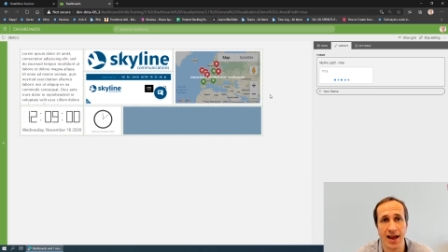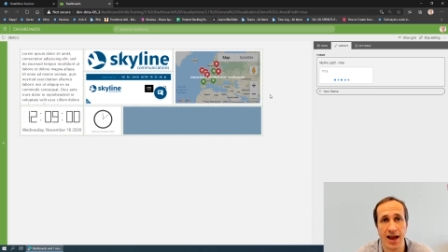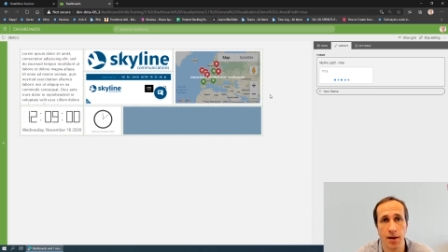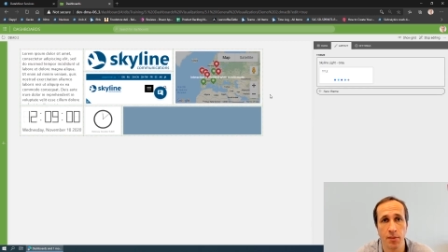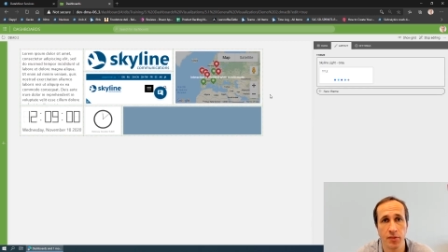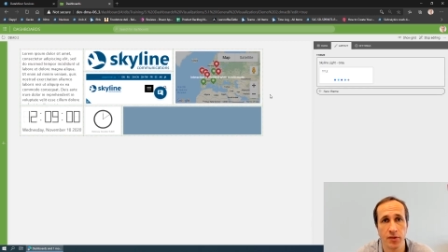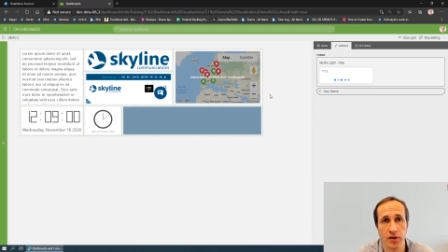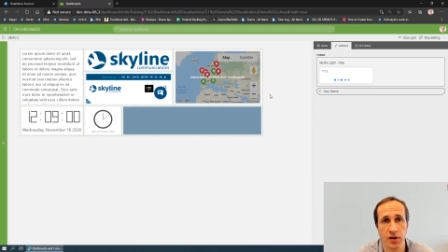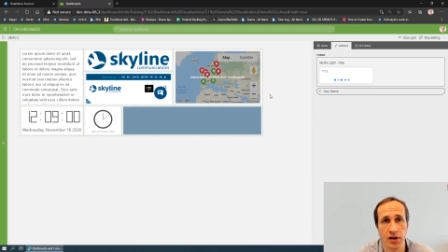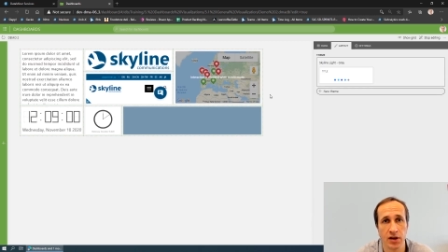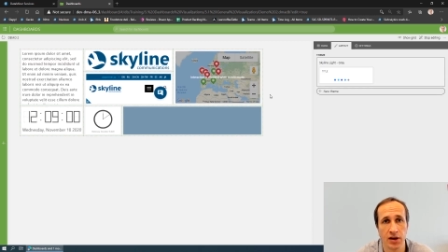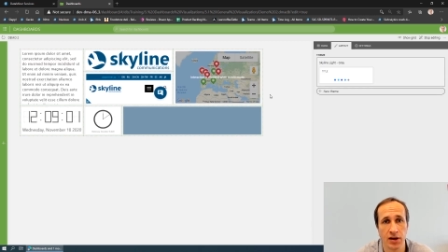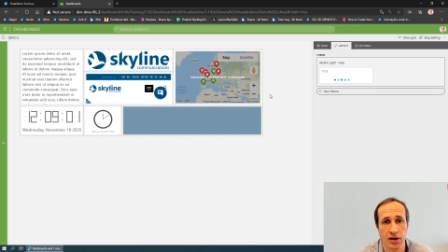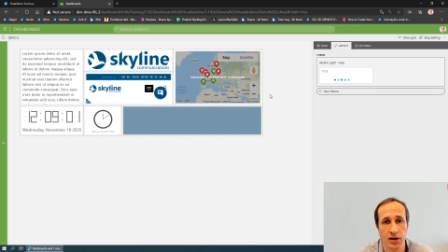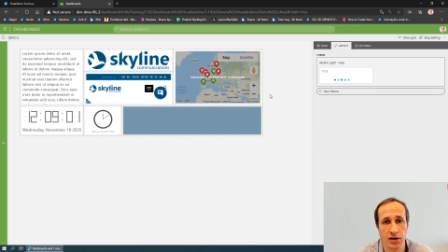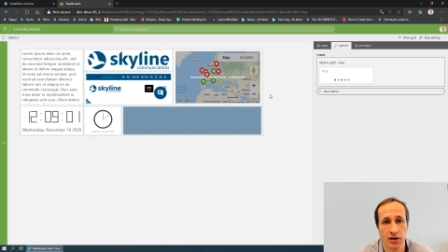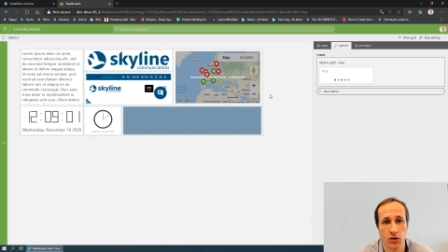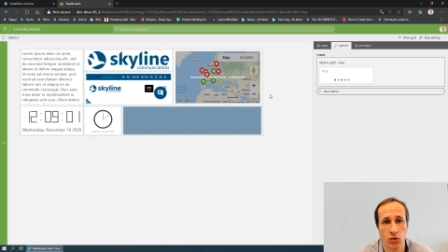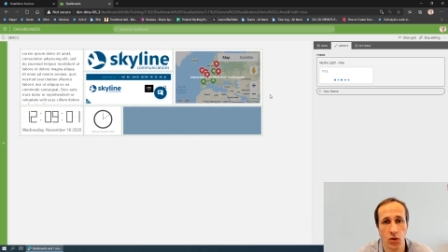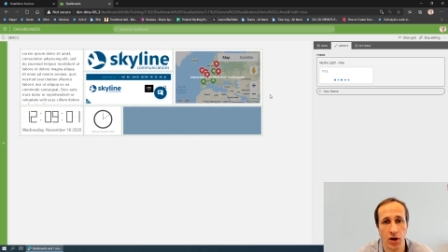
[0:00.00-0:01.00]
gap
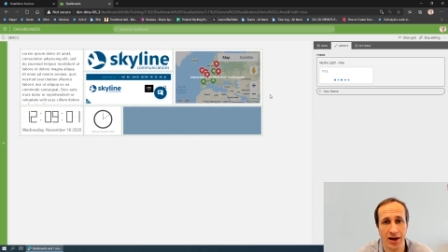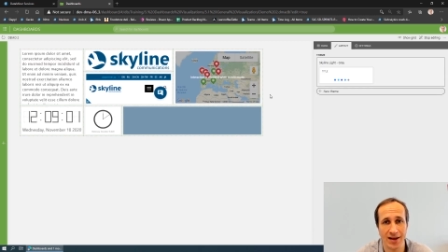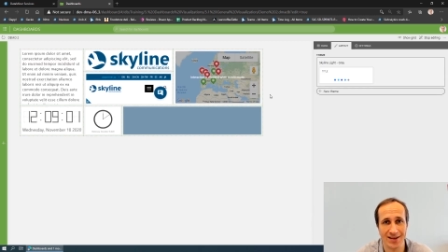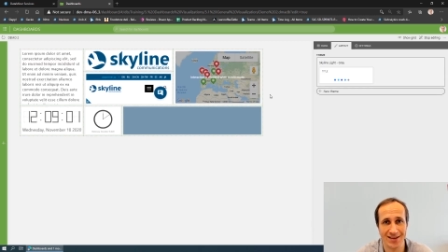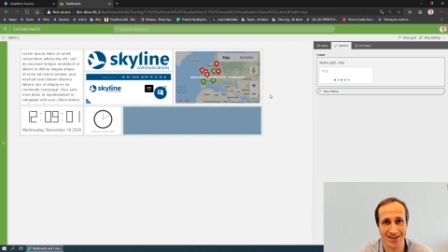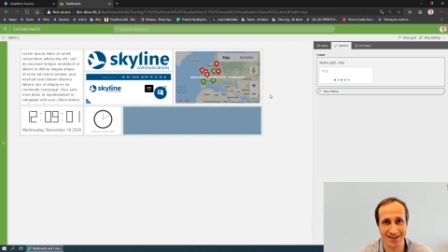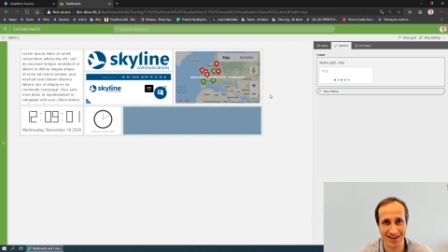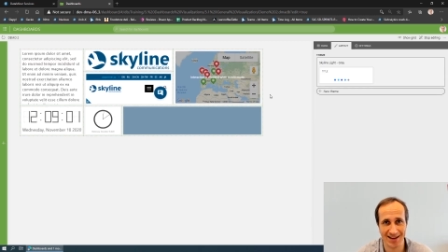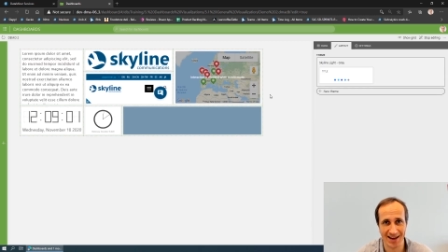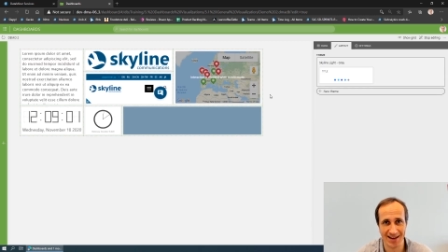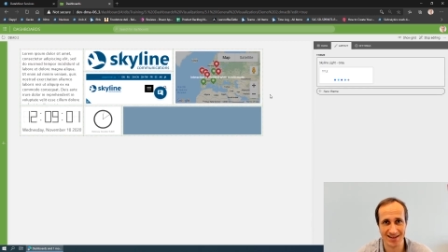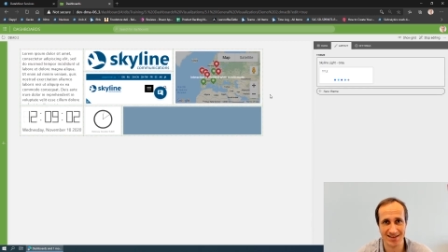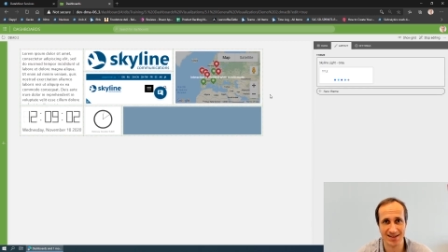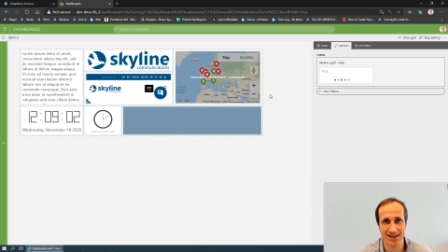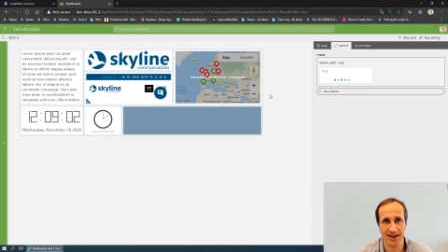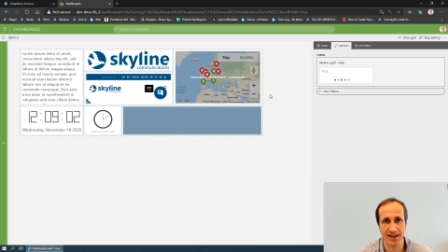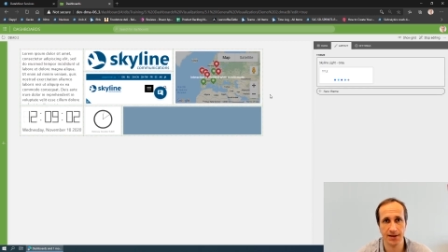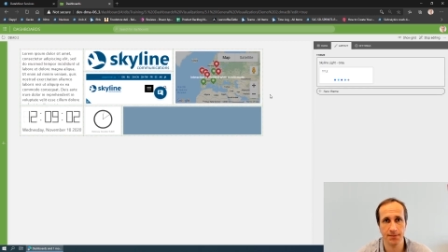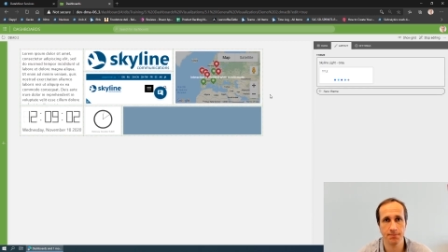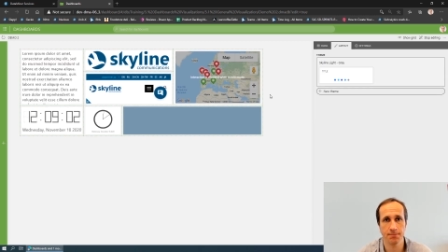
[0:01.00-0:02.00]
quite
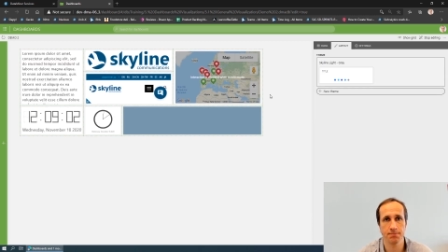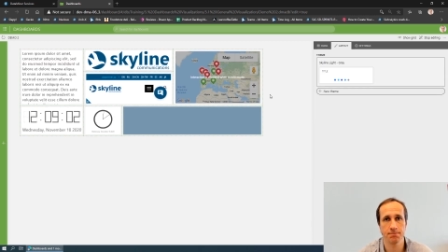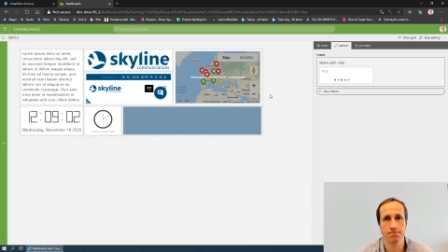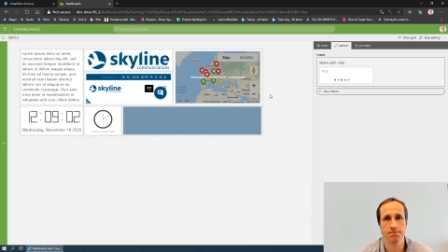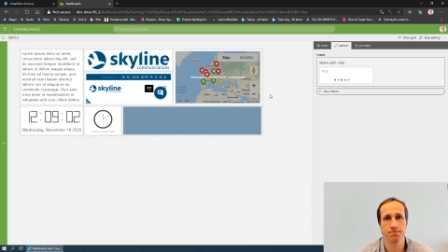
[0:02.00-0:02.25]
nicely.